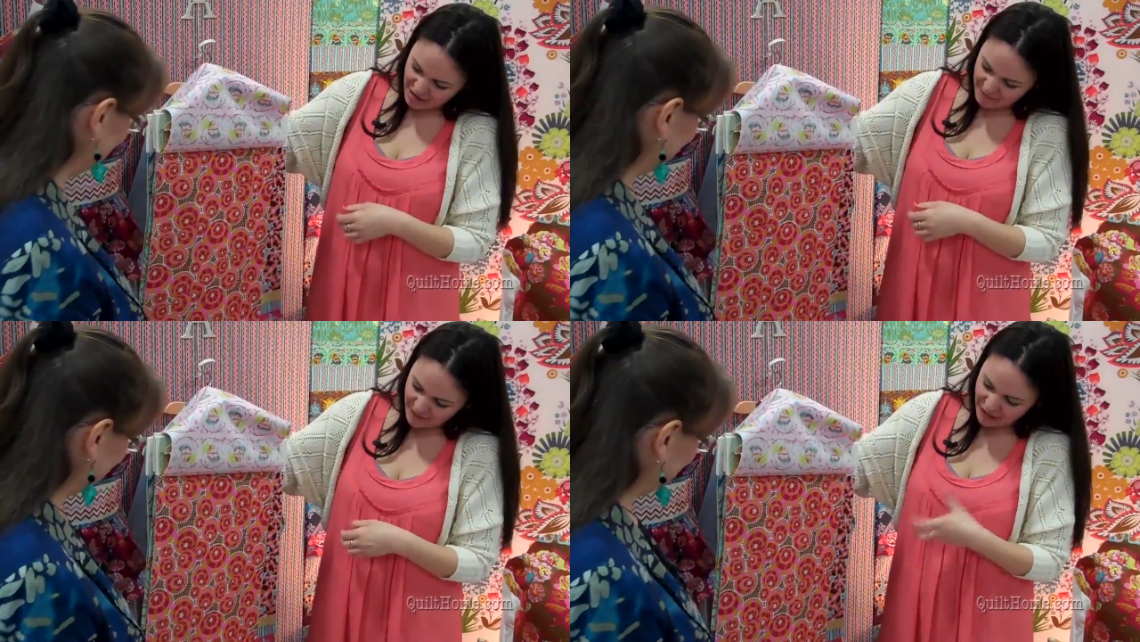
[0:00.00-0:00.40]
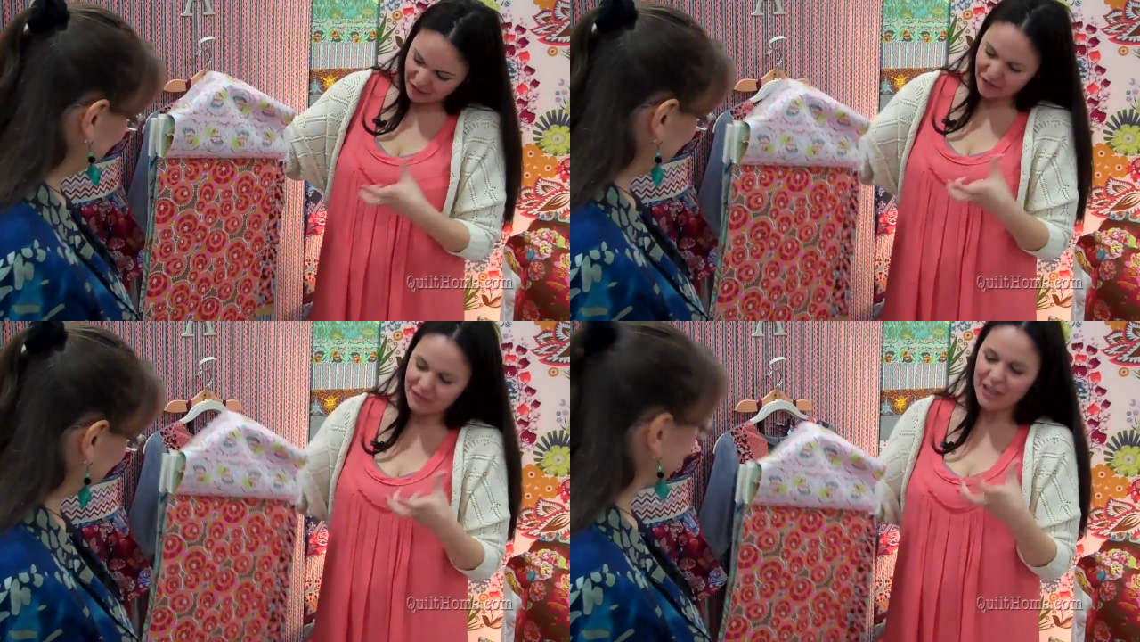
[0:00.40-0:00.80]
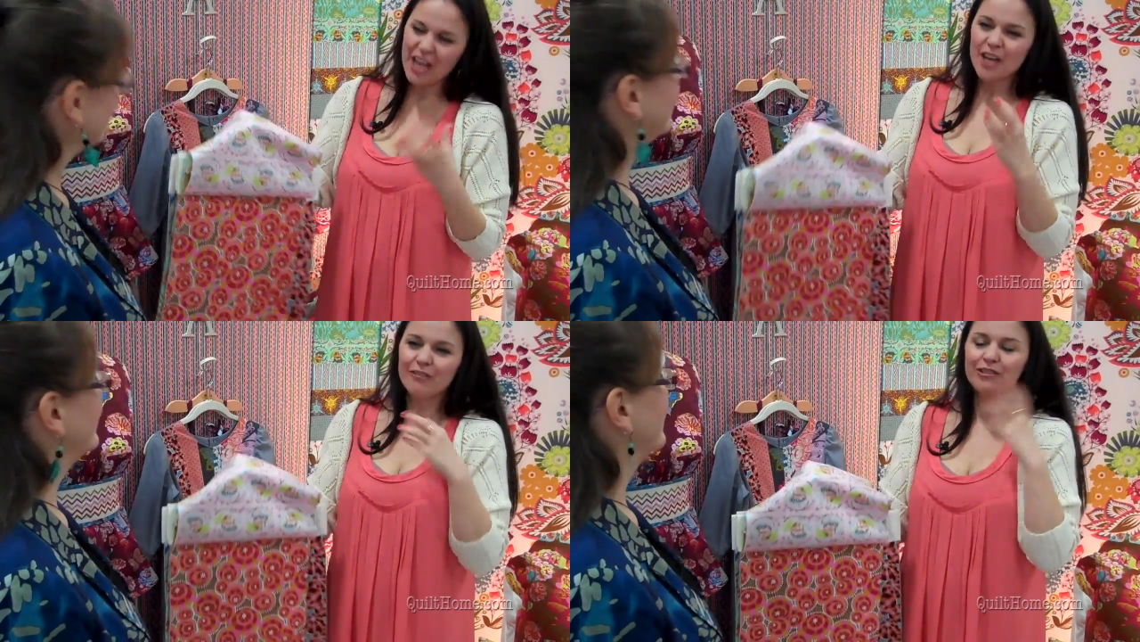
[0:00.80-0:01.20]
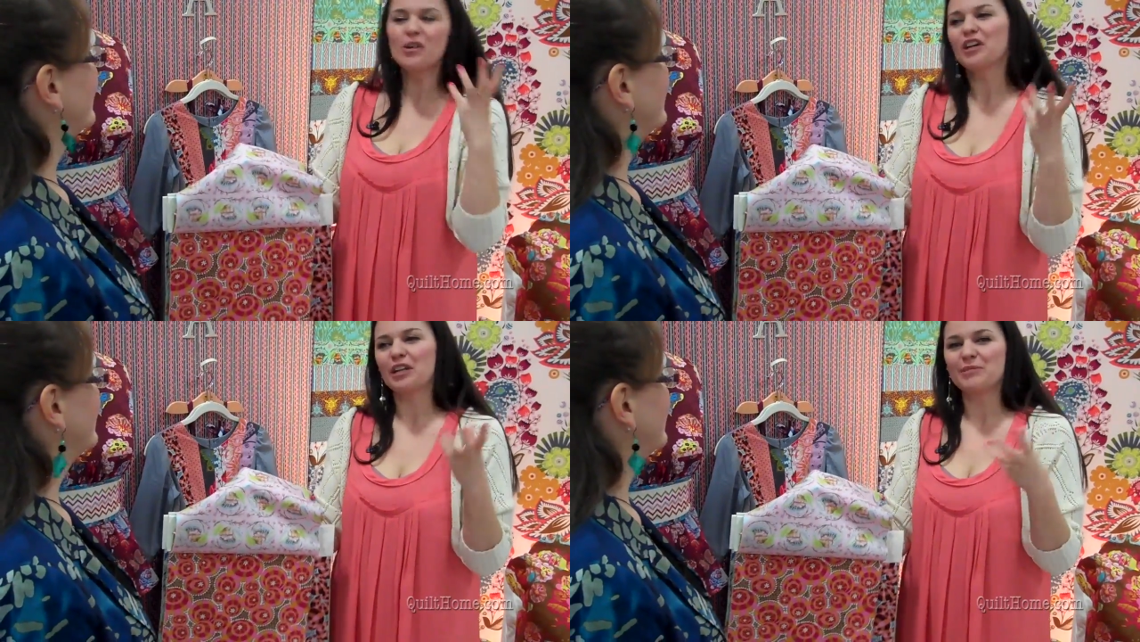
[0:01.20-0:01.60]
But you know,
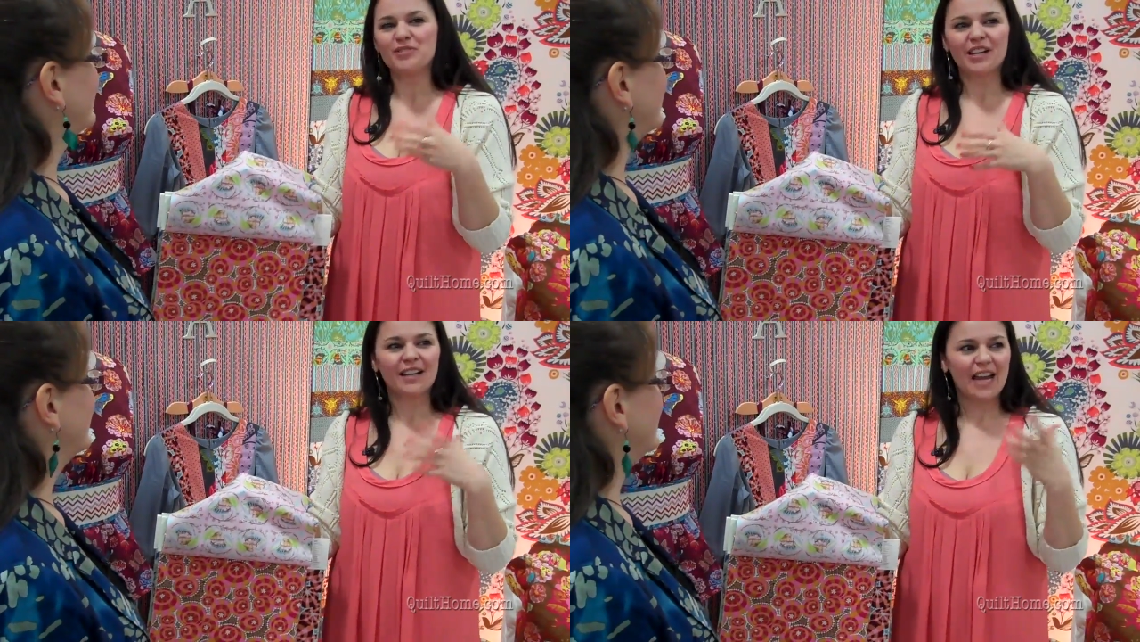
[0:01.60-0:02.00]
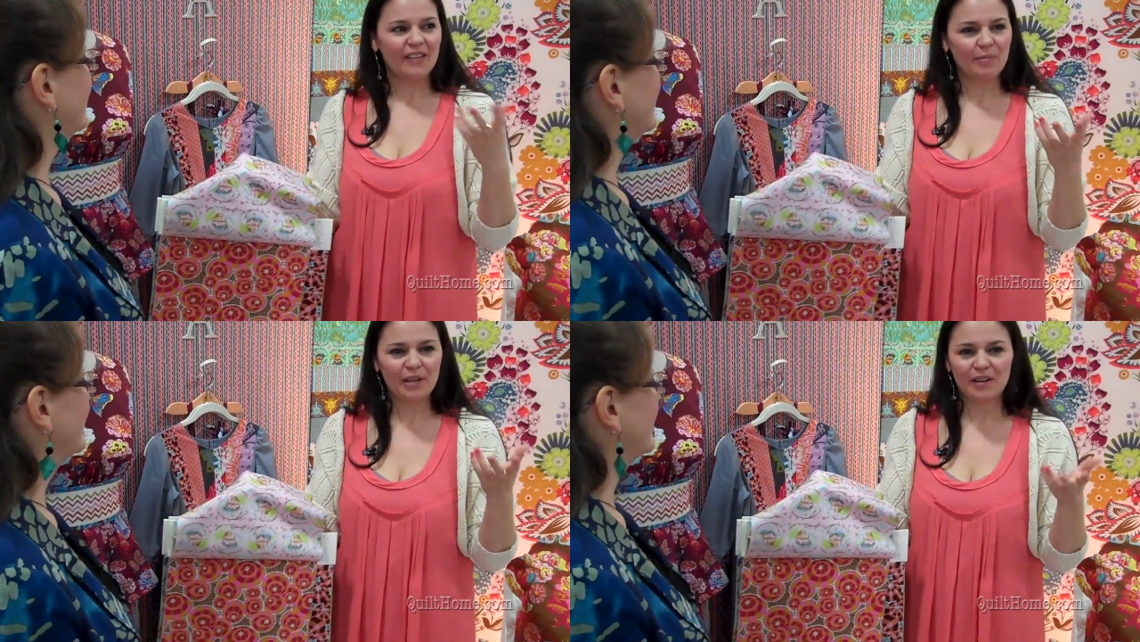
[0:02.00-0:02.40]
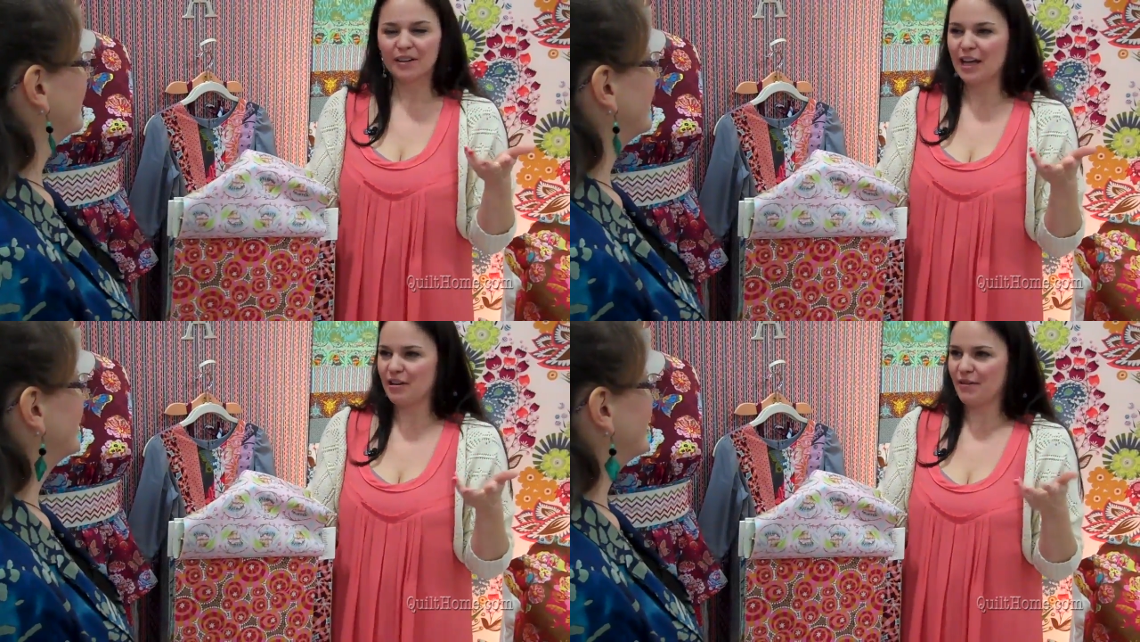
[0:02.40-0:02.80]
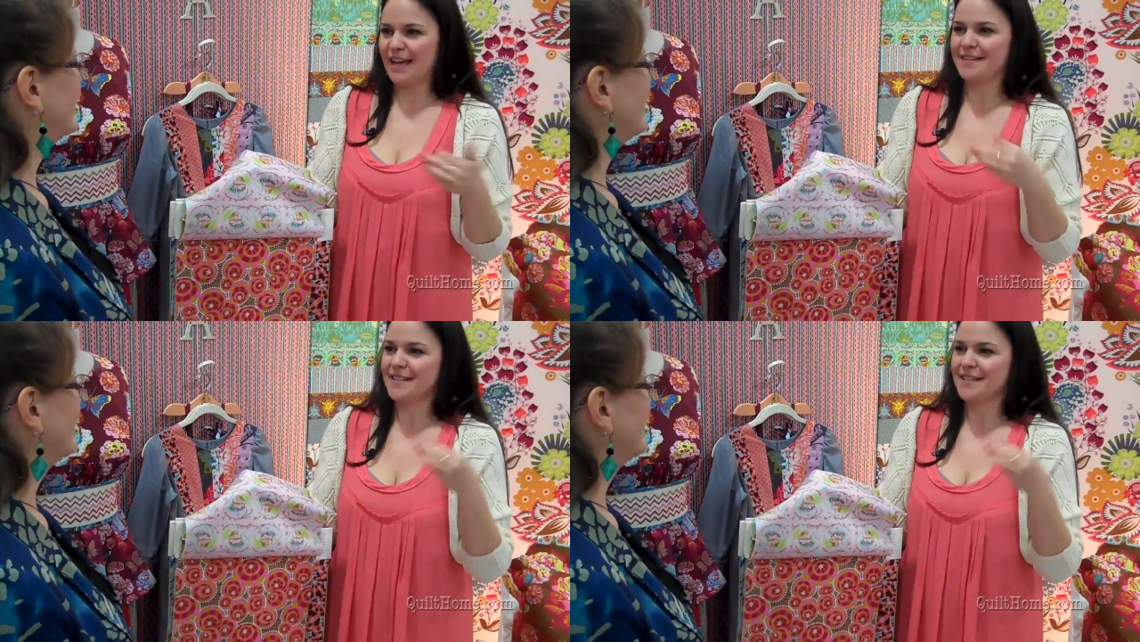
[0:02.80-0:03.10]
floral imagery can kind of appear in a lot of ways,